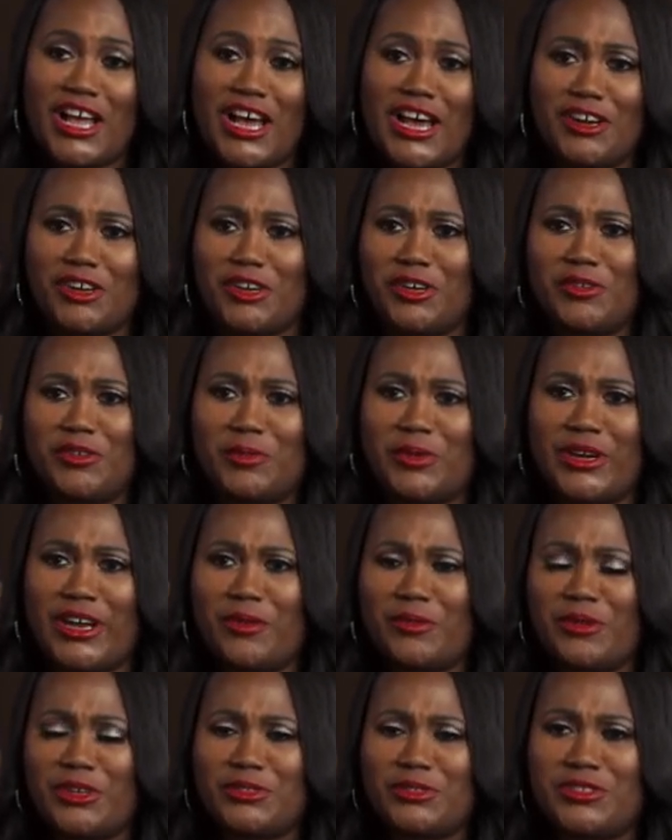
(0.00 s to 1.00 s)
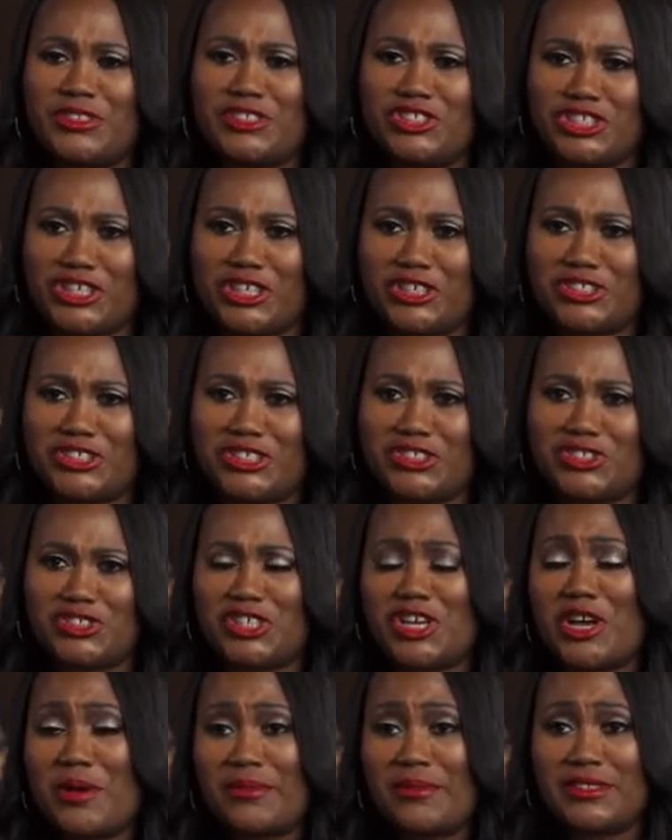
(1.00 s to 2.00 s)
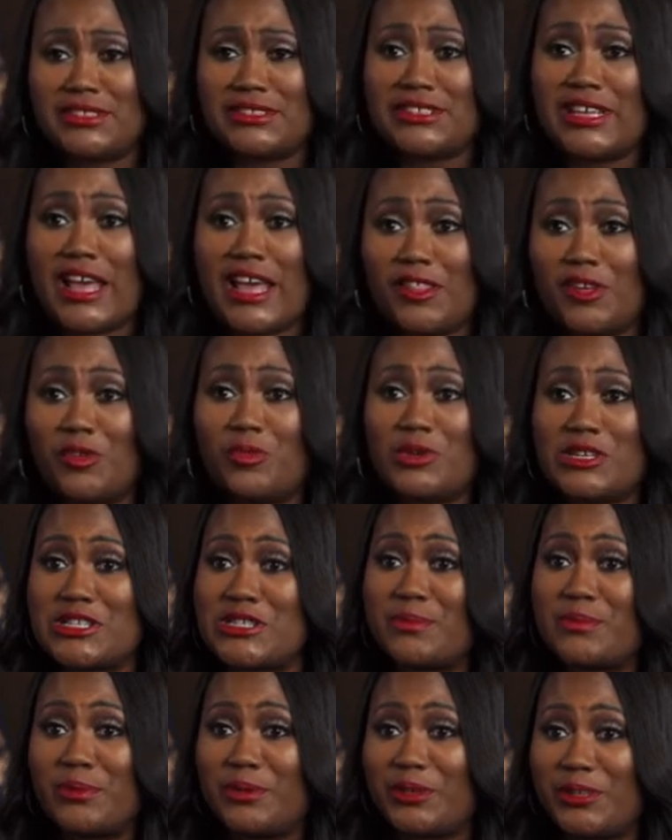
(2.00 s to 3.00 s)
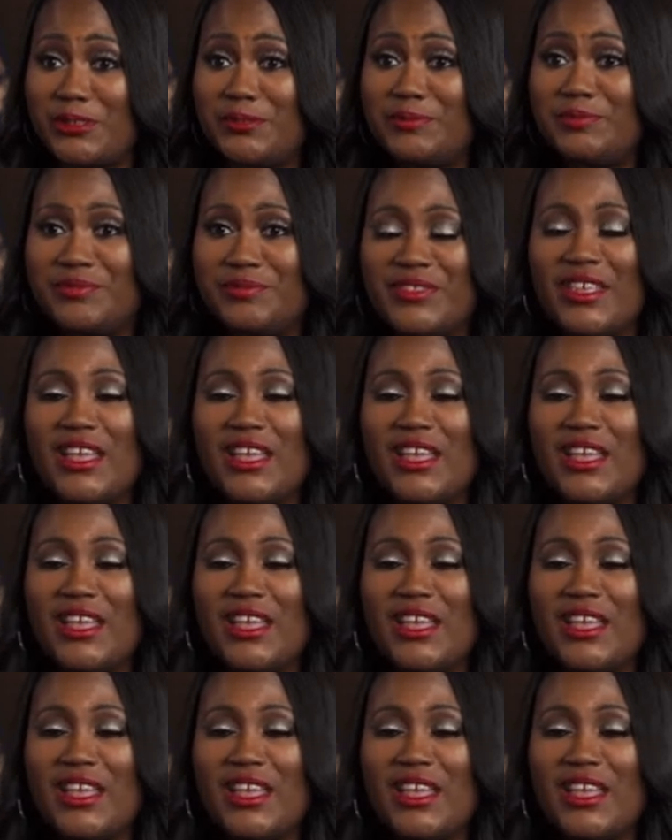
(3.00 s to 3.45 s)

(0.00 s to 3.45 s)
I don't know, when I worked with the Jarretts, it's become the talent whisperer.